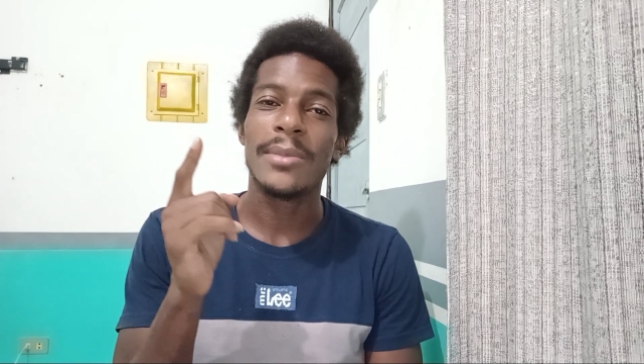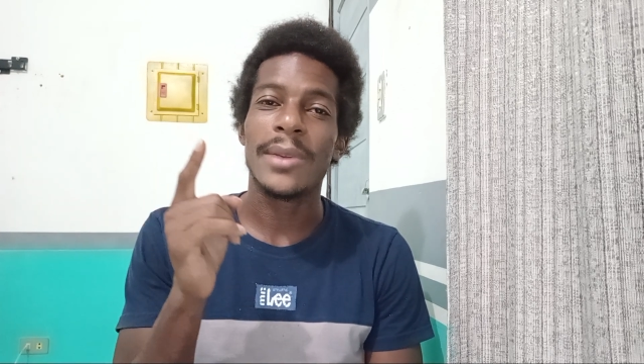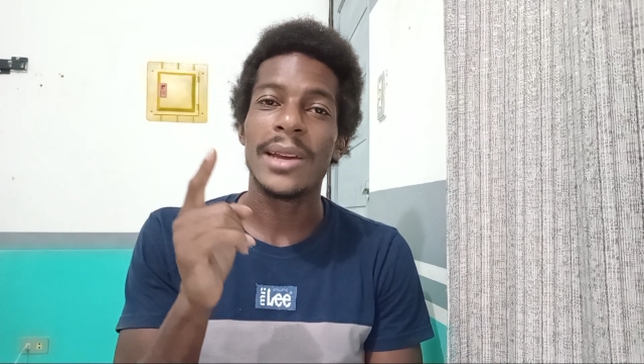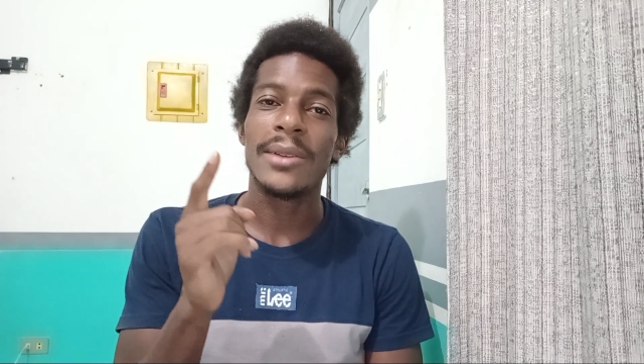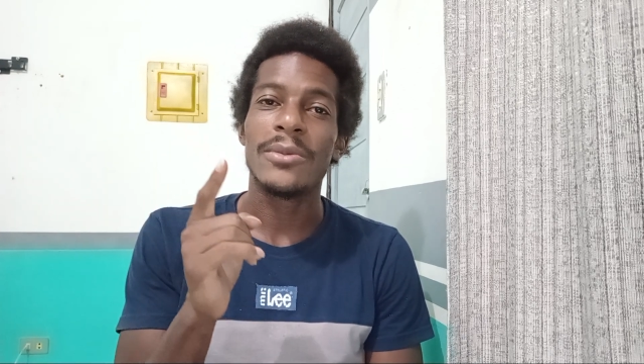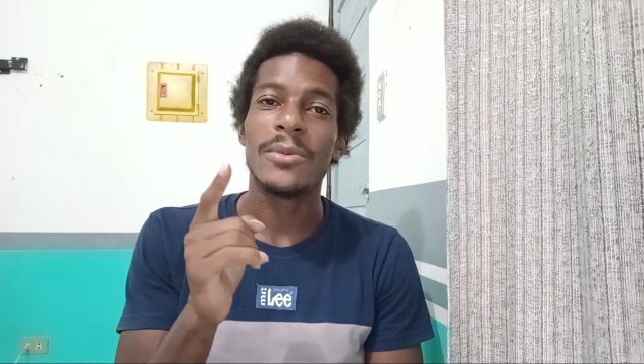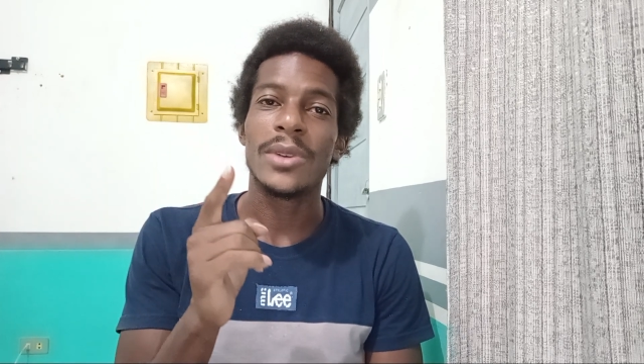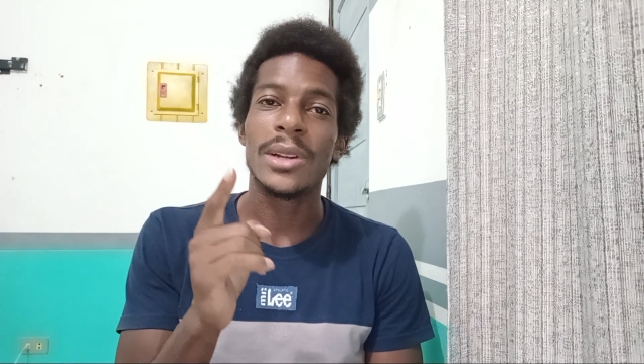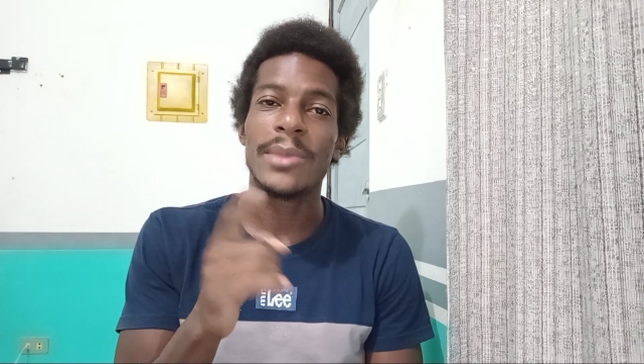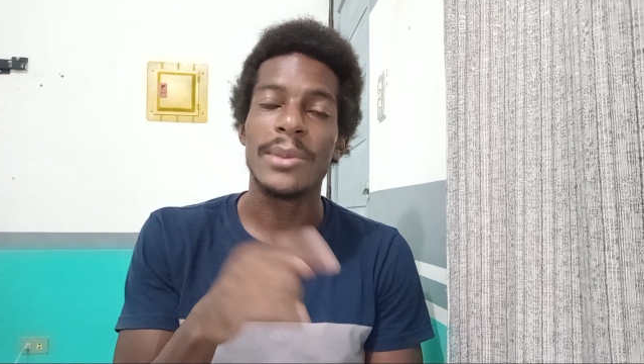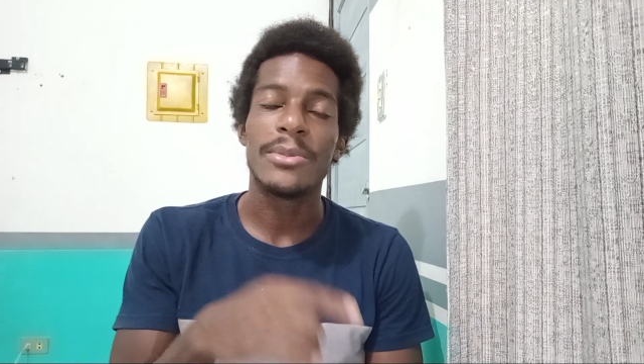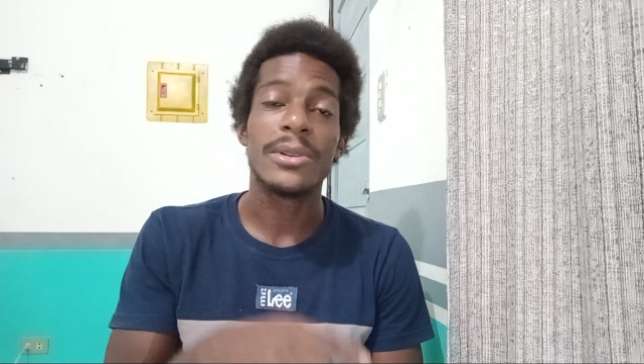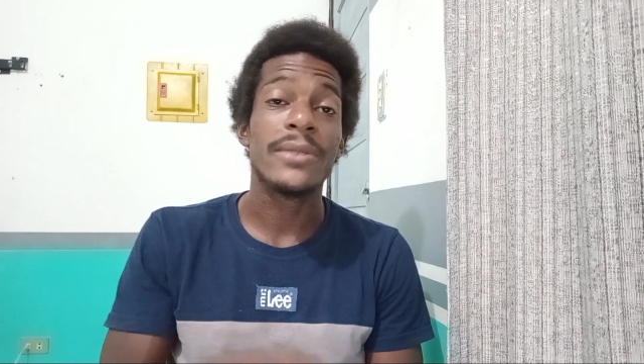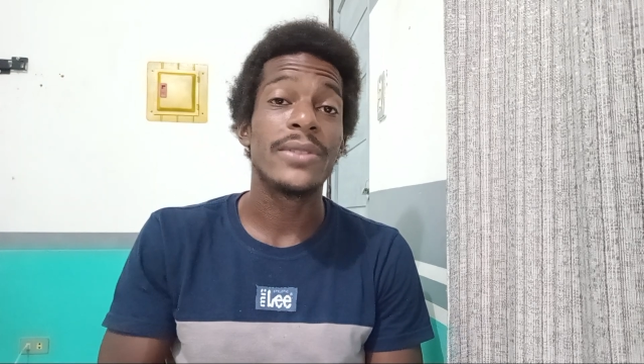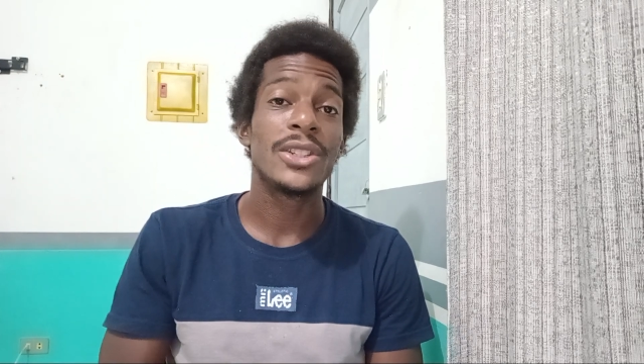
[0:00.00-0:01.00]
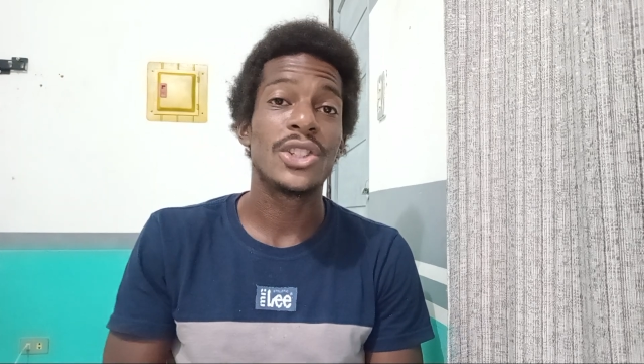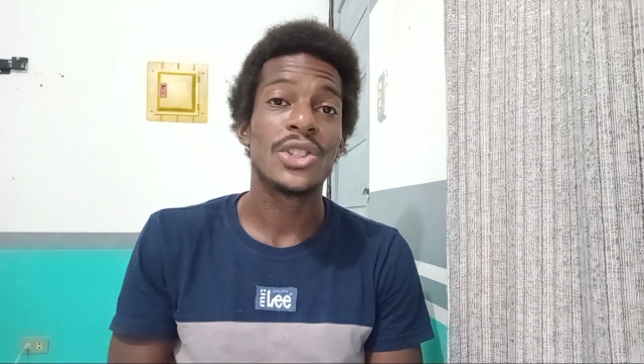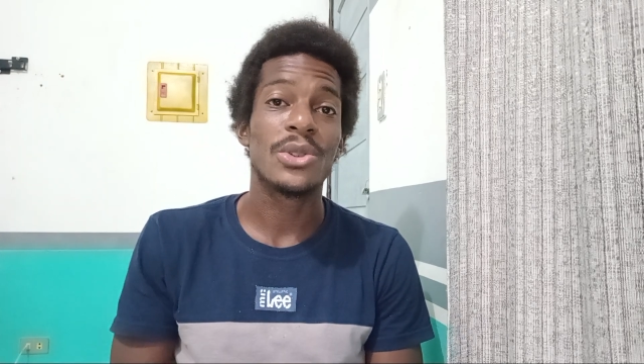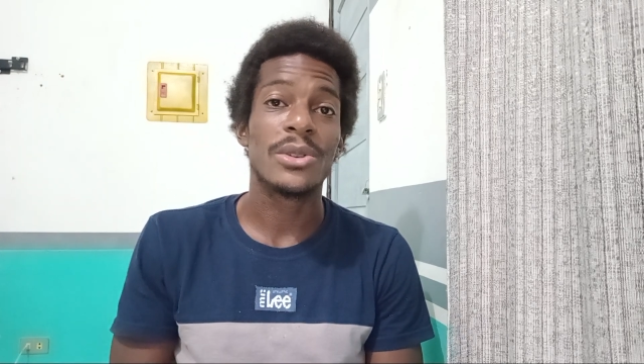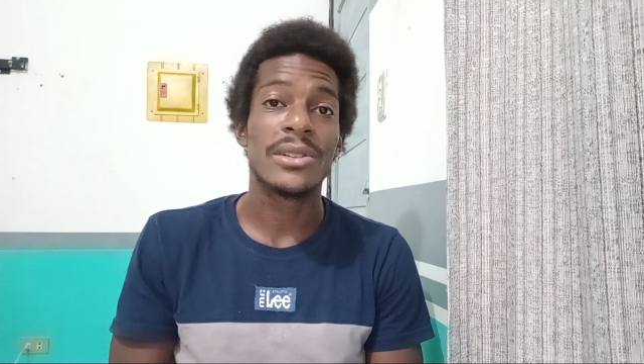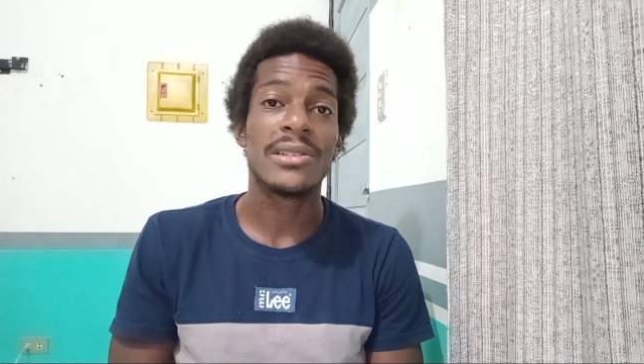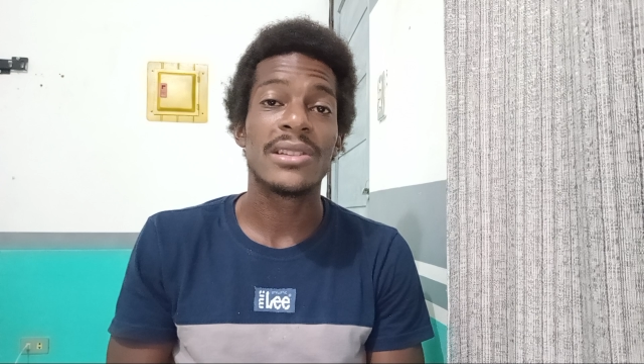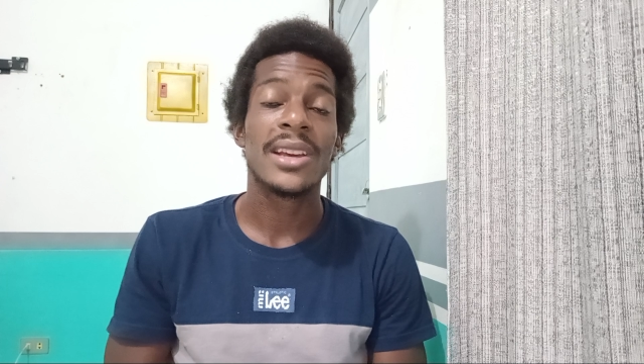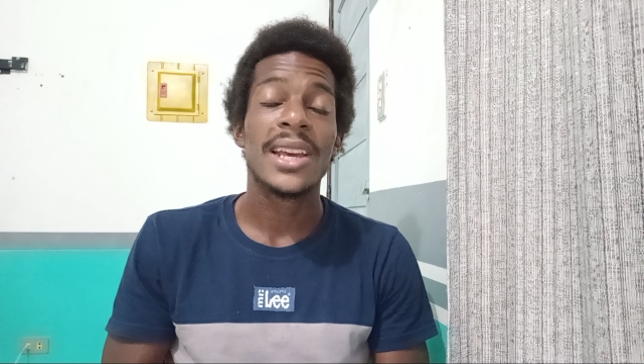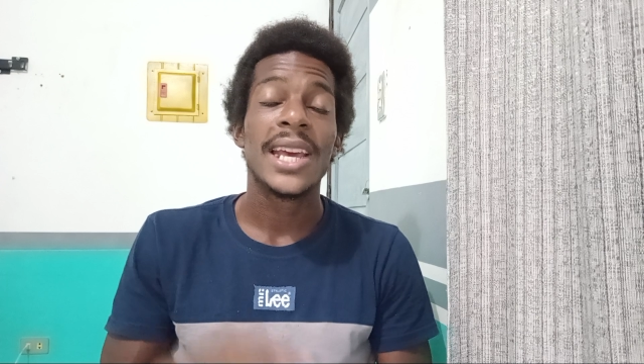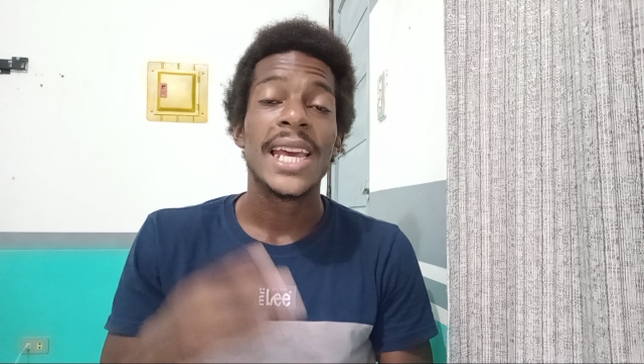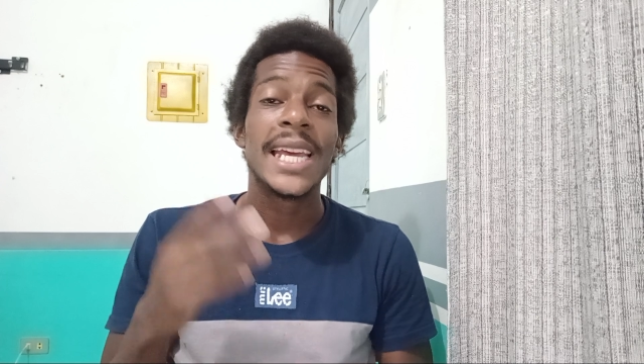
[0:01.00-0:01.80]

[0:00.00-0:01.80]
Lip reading: my one of my previous shorts